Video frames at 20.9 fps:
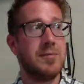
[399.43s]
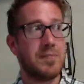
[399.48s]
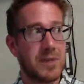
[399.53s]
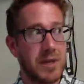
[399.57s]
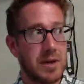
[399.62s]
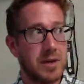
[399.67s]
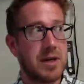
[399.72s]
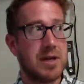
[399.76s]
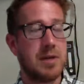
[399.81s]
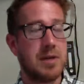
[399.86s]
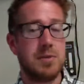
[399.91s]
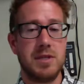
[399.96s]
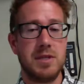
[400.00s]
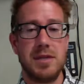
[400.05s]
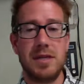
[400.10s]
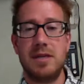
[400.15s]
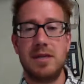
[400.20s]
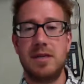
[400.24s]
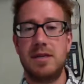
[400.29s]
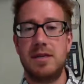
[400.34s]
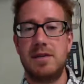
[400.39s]
they're able to
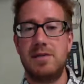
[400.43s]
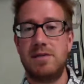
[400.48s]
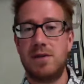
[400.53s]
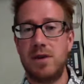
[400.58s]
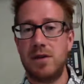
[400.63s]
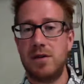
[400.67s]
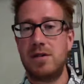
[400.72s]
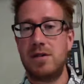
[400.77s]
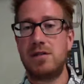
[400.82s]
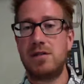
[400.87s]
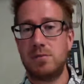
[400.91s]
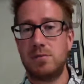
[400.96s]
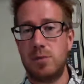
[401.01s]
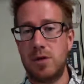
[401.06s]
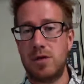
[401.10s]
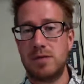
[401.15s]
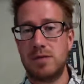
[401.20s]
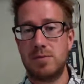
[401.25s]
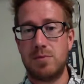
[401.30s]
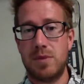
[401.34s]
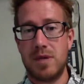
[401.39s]
get into very
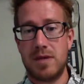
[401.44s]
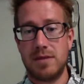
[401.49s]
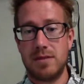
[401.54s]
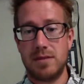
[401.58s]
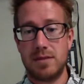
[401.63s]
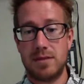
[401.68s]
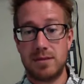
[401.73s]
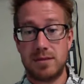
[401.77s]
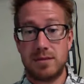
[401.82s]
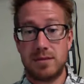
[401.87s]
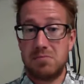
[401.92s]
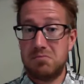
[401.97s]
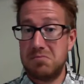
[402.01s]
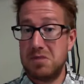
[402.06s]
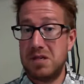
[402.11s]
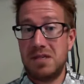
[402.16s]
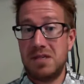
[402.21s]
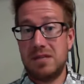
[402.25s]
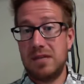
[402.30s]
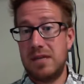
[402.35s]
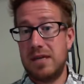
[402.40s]
small spaces
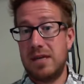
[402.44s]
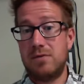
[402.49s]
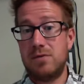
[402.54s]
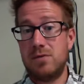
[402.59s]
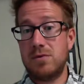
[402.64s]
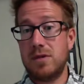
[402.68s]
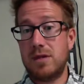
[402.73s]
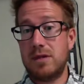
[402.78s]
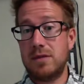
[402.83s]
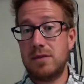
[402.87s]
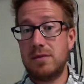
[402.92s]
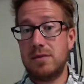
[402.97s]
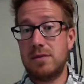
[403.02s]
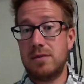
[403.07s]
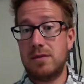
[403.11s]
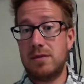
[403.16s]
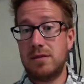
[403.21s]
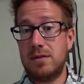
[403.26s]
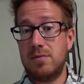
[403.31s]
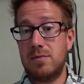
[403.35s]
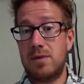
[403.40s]
because they have no skeletal
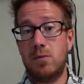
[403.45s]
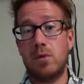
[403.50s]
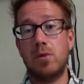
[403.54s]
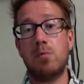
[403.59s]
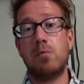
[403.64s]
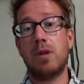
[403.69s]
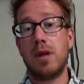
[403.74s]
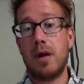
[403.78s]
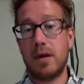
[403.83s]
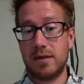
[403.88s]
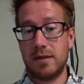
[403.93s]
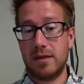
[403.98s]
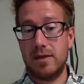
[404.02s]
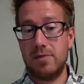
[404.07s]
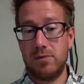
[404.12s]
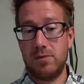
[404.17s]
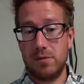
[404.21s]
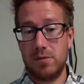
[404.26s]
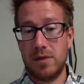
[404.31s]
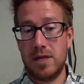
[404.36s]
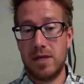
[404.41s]
system that will block them
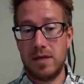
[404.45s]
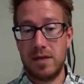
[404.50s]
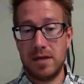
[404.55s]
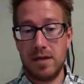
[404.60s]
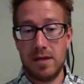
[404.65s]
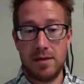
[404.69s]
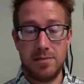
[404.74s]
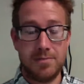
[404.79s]
from getting in.